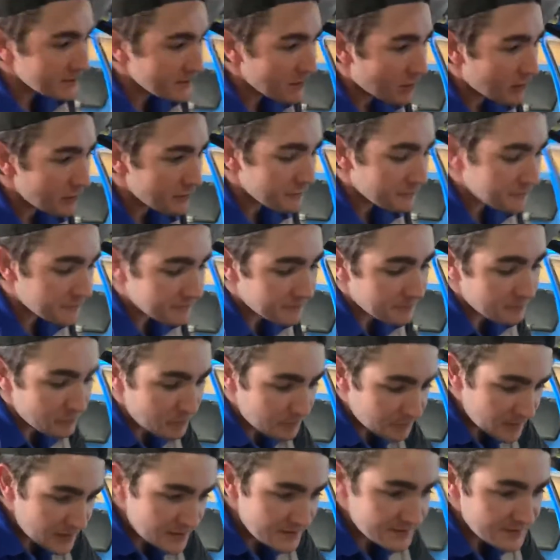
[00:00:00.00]
I've
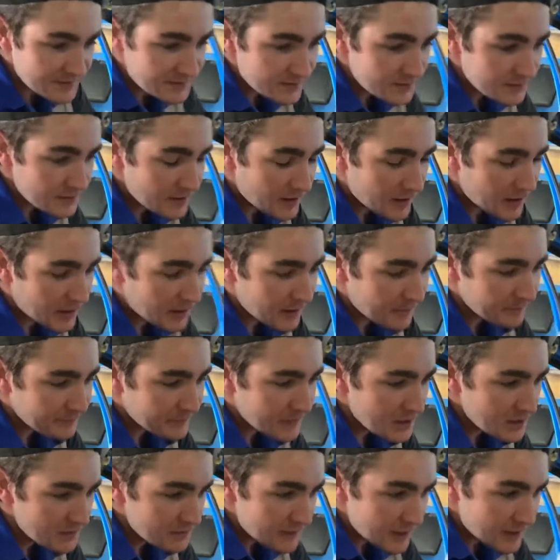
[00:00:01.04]
replaced the
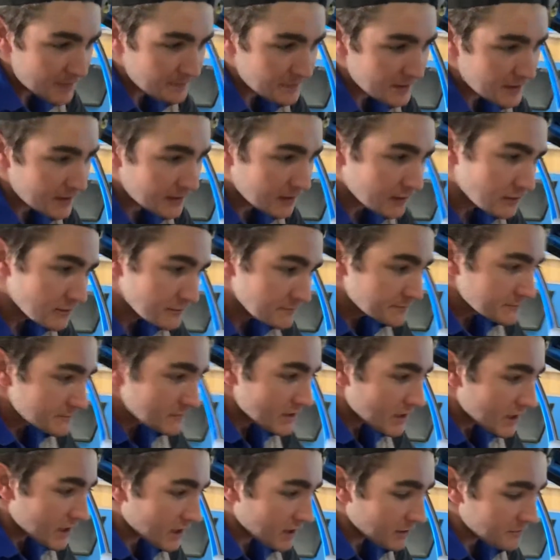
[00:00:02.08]
evap now.
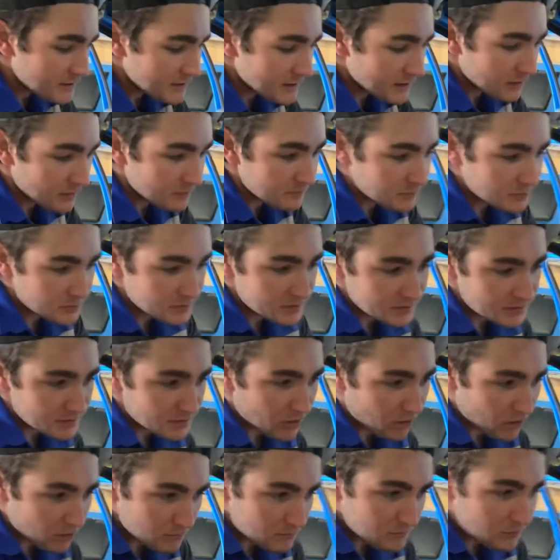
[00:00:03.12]
Now I'm putting the
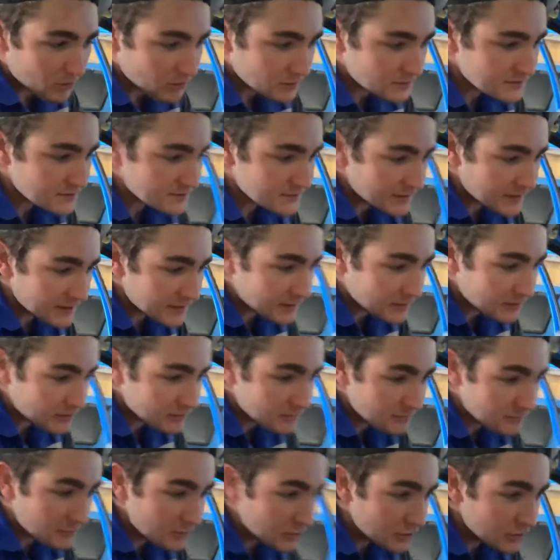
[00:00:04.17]
whole box
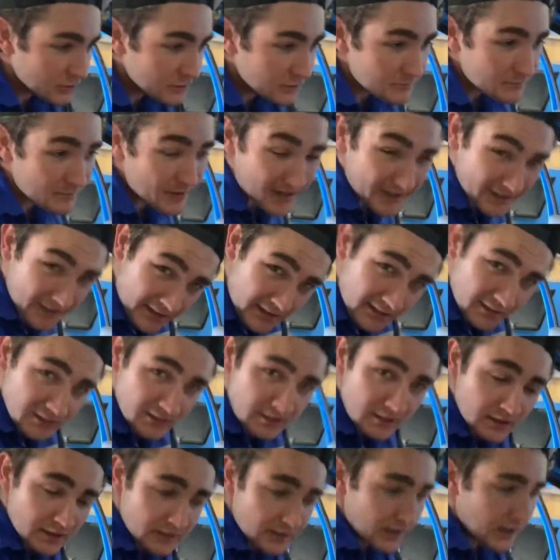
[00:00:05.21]
aircon unit back in,
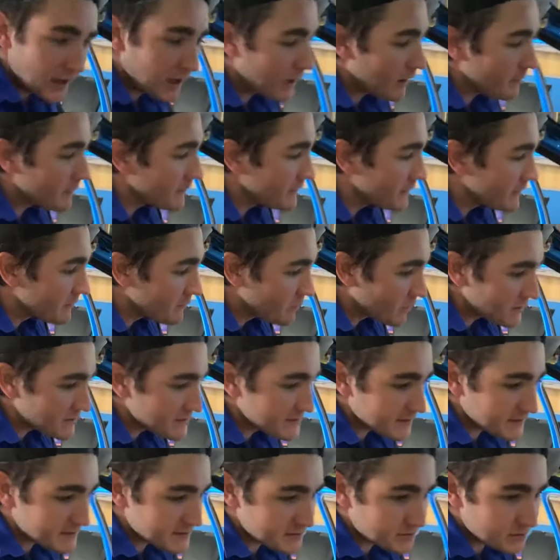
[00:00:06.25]
and then once
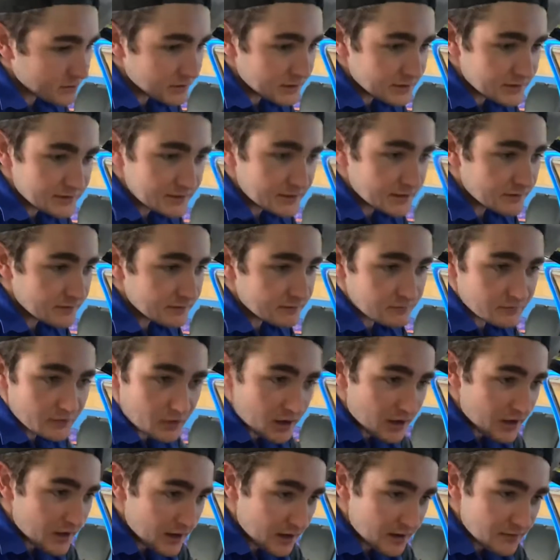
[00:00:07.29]
that's all in, then
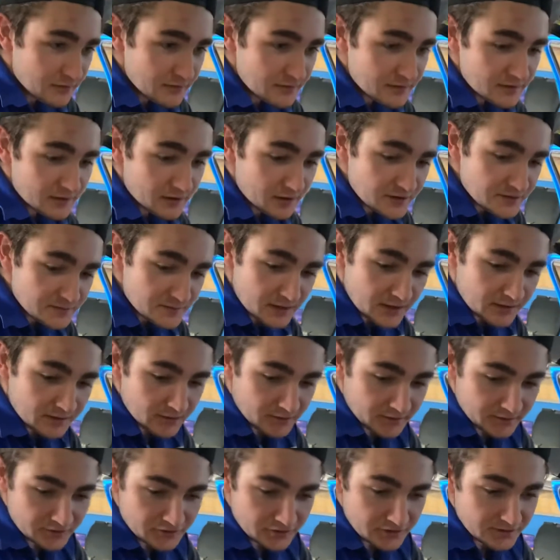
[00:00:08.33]
everything goes back
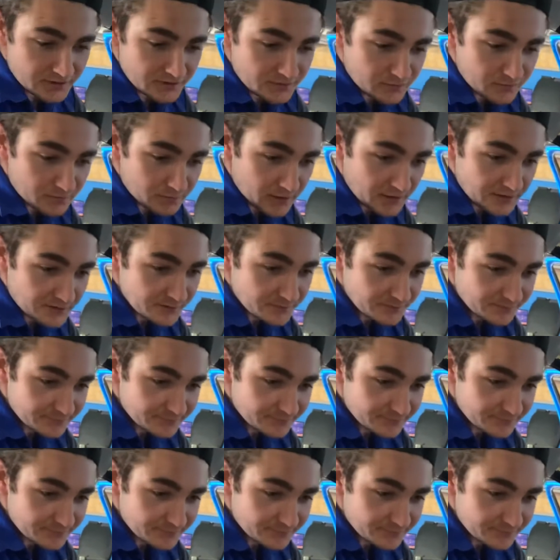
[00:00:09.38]
like a jigsaw puzzle.